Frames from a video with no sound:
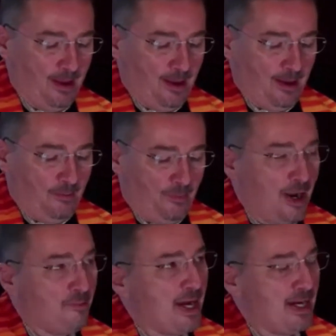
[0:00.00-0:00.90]
My
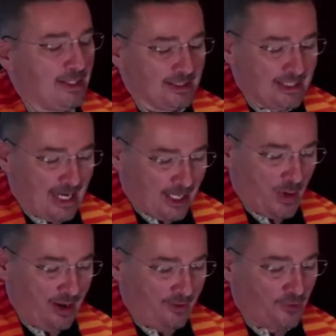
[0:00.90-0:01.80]
main
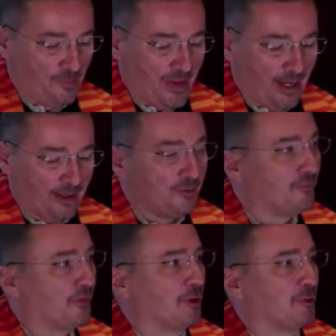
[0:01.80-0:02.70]
takeaway from that
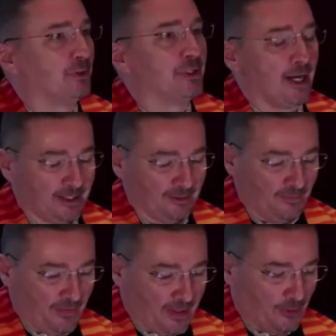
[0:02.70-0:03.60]
unforgettable night of
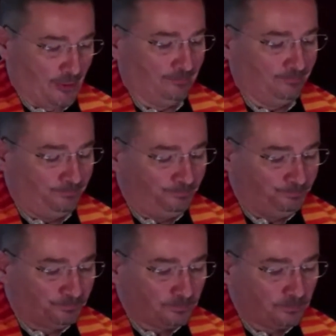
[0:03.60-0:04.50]
theater,
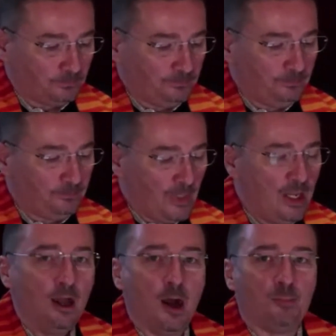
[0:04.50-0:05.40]

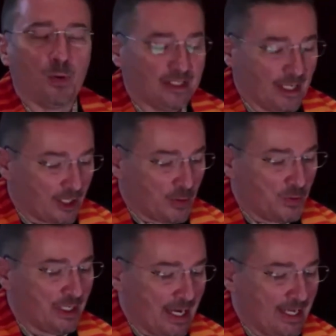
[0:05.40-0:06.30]
a point echoed
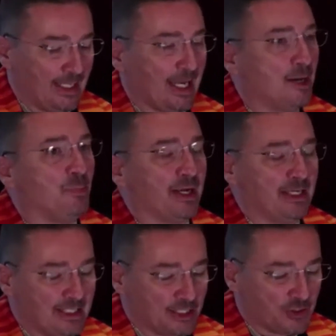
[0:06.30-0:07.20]
again and again by Indigenous